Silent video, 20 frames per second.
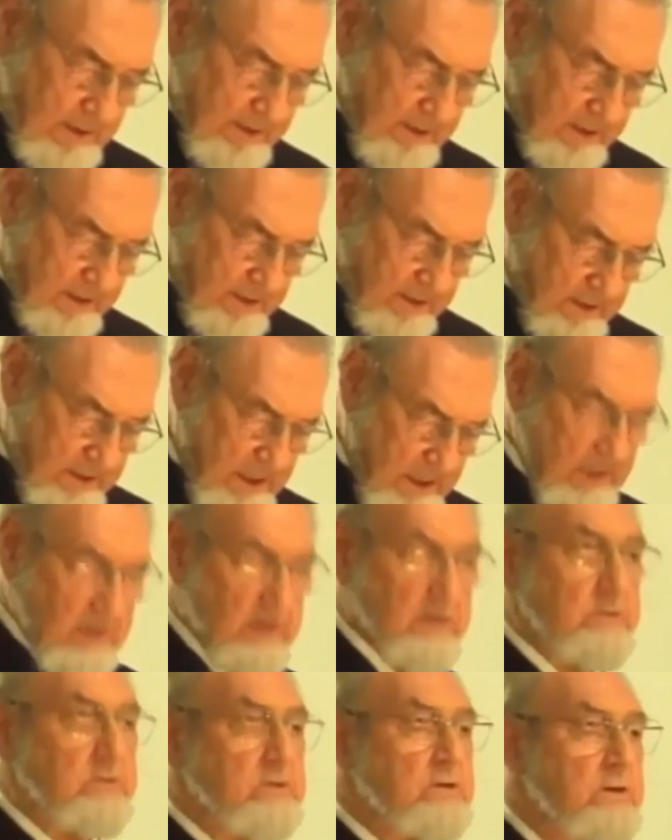
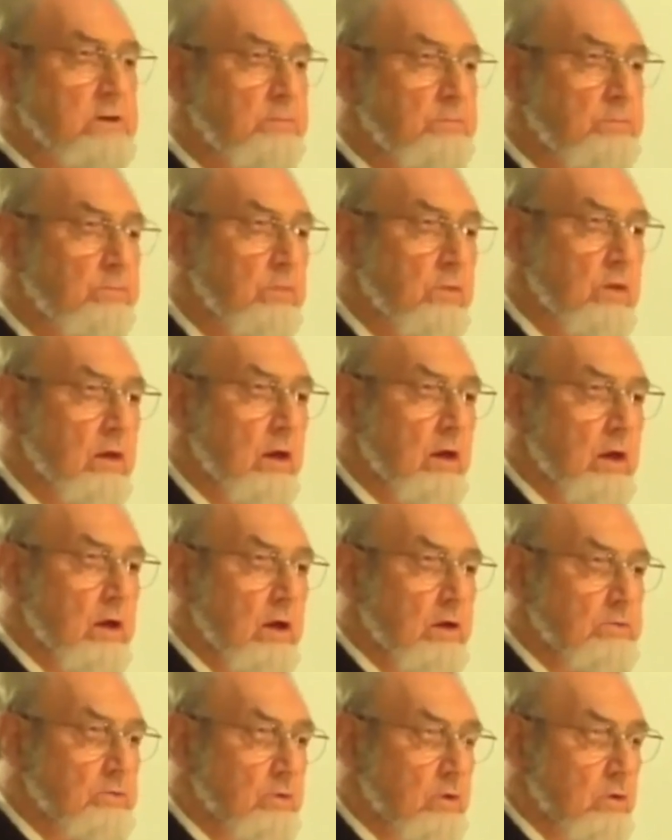disease
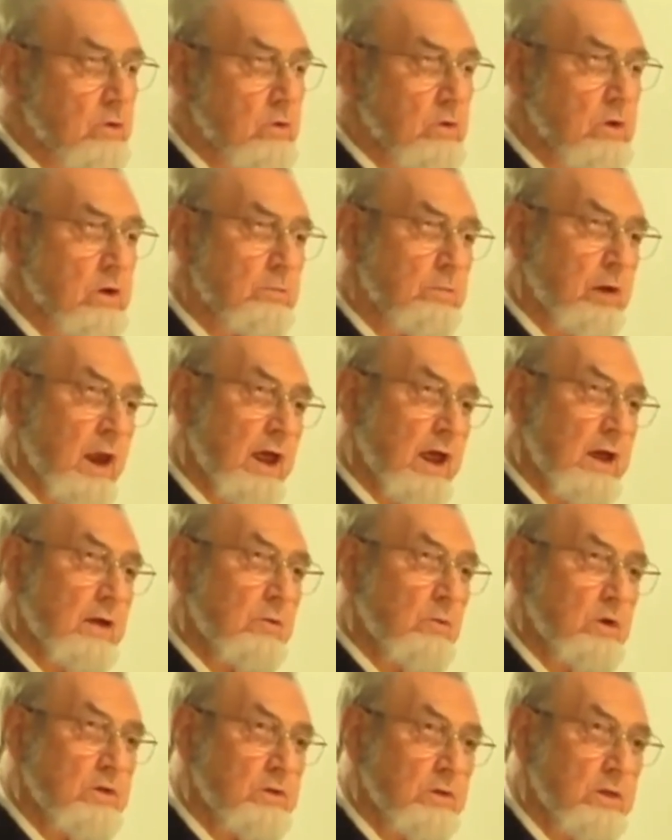through
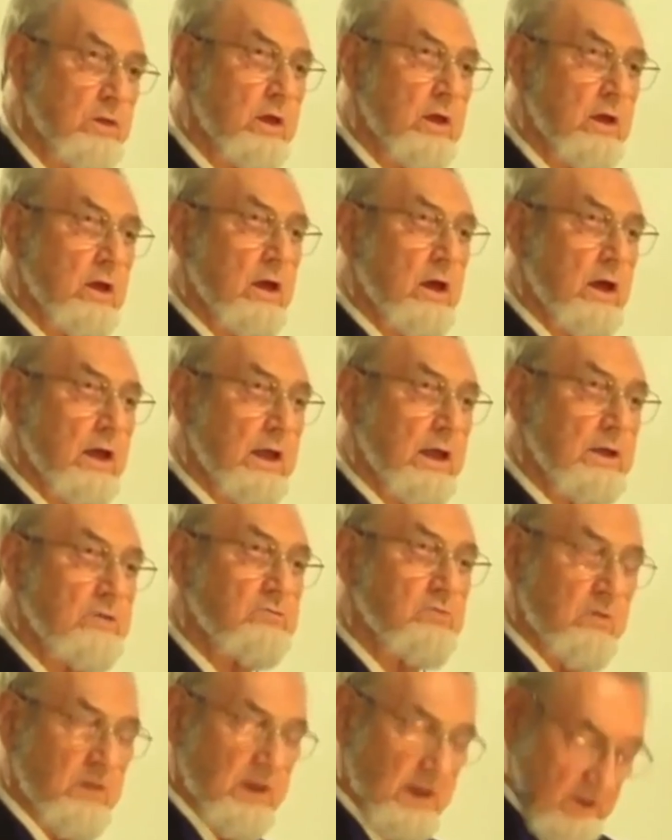playing with
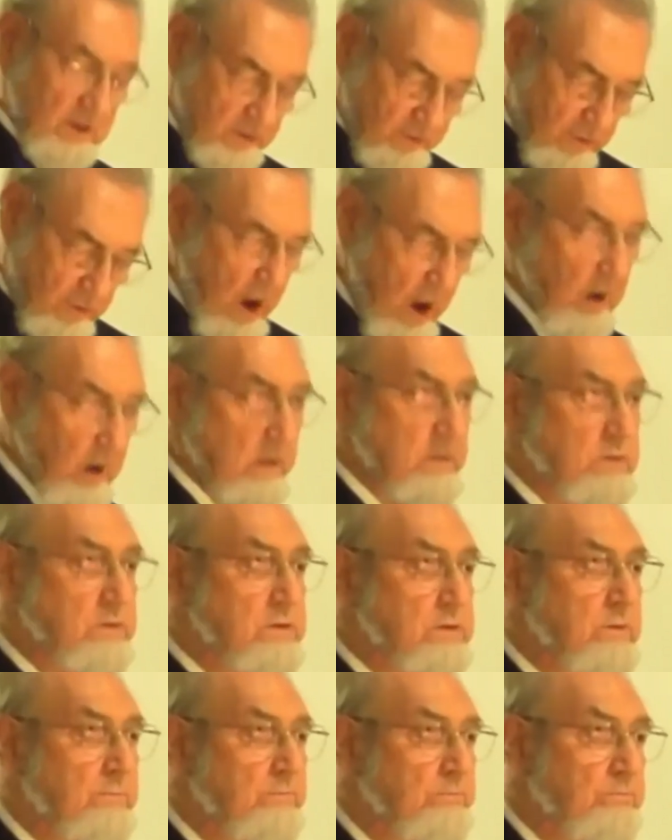intravenous
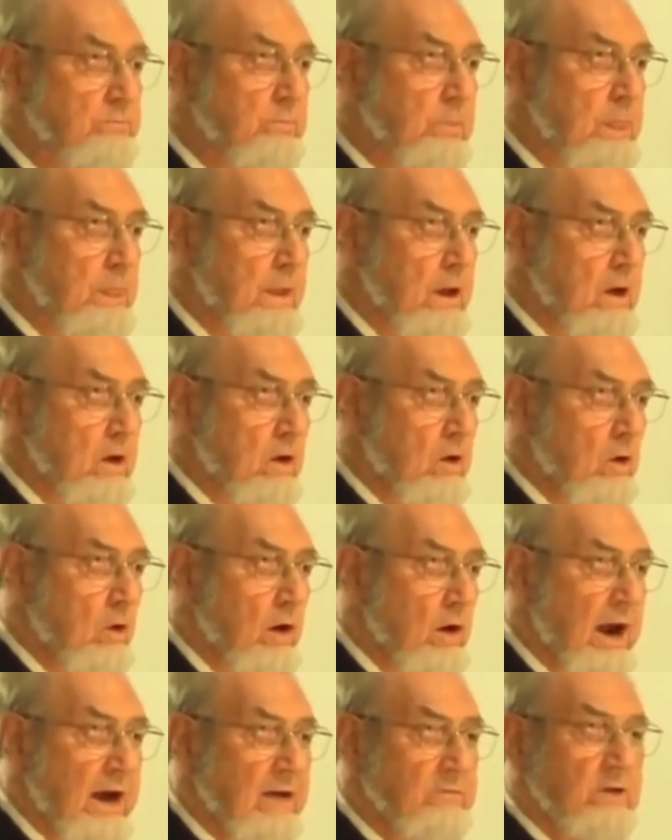drugs
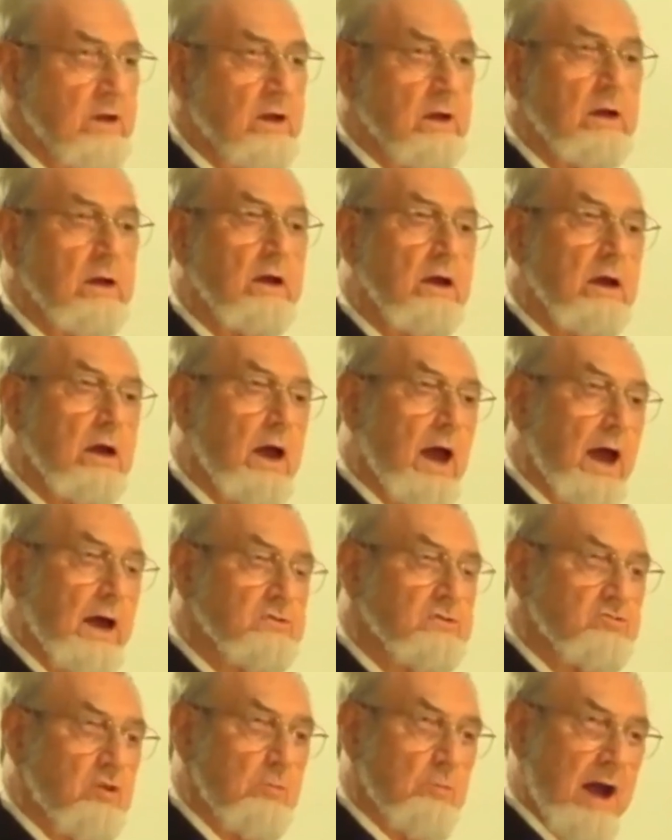or having
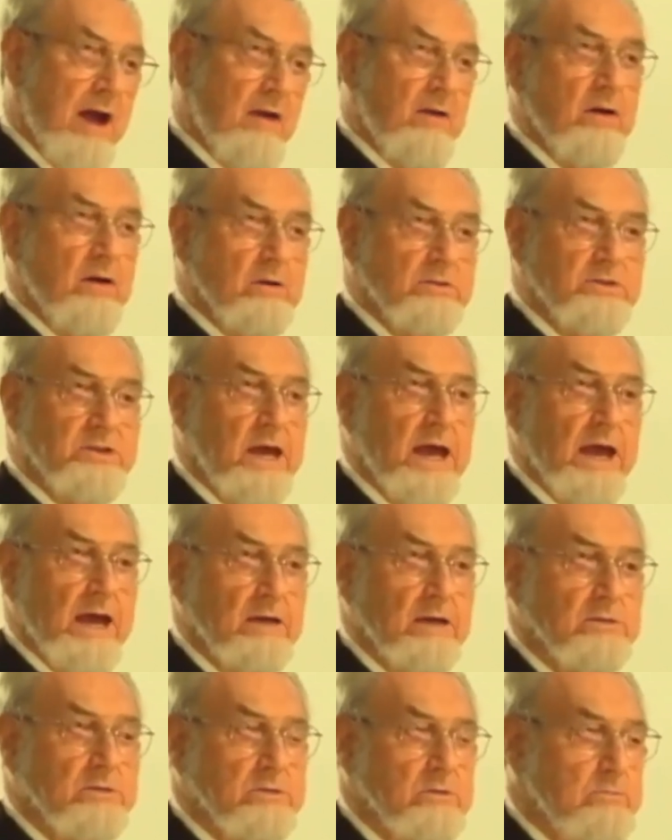extramarital
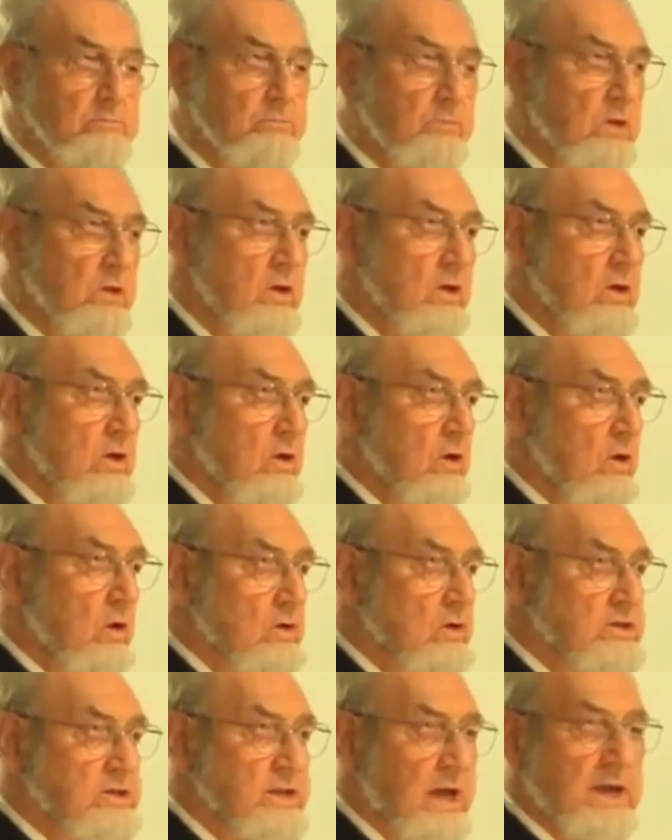sex
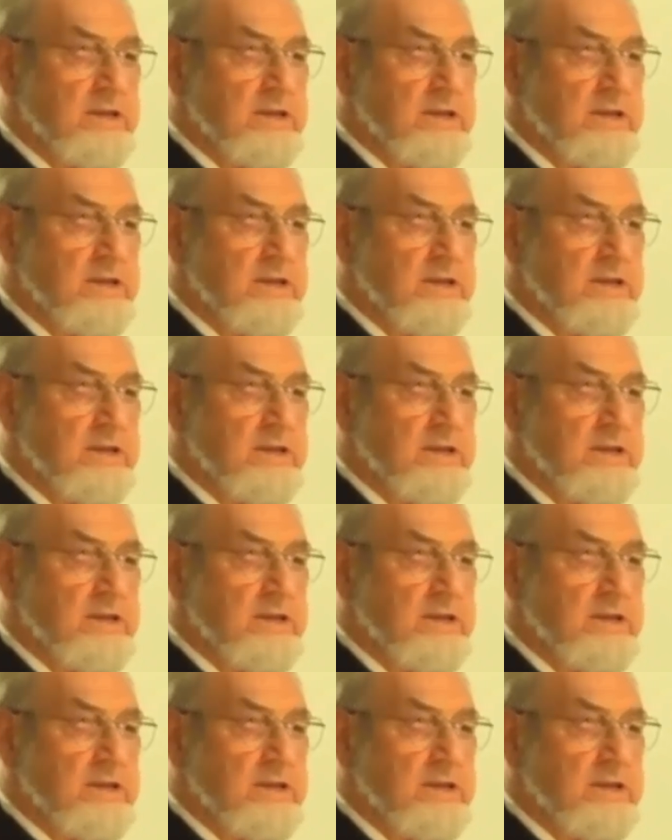or sex